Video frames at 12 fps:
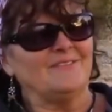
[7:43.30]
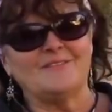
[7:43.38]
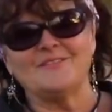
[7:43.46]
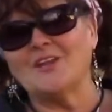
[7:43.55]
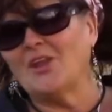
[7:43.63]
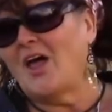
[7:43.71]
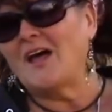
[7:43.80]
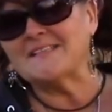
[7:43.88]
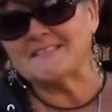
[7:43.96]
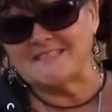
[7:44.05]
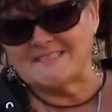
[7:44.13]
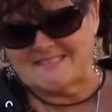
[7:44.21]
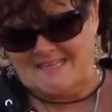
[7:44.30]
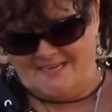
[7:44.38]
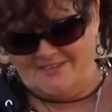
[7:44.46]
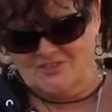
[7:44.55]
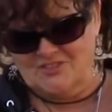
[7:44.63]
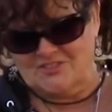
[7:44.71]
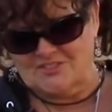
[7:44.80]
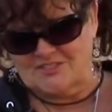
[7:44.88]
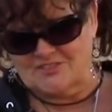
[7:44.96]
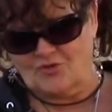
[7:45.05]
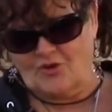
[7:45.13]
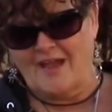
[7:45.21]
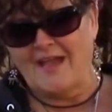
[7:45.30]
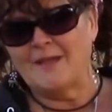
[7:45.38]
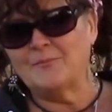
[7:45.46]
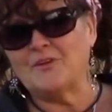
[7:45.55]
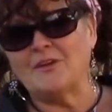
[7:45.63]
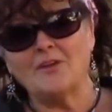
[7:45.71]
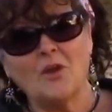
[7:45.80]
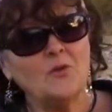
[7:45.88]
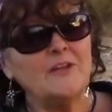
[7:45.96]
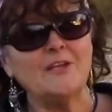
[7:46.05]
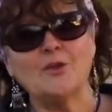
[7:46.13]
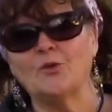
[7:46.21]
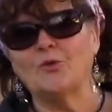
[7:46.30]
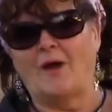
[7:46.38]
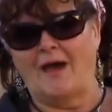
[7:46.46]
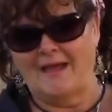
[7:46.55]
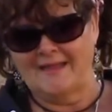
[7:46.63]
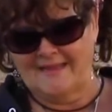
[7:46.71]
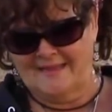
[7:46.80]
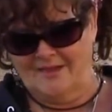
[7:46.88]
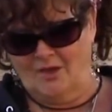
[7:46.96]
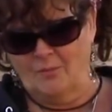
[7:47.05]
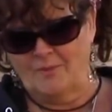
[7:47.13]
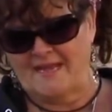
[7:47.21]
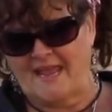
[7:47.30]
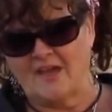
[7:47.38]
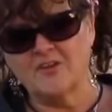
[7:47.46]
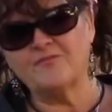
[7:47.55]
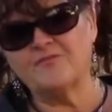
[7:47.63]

the losses that I just described, learning who I am and how to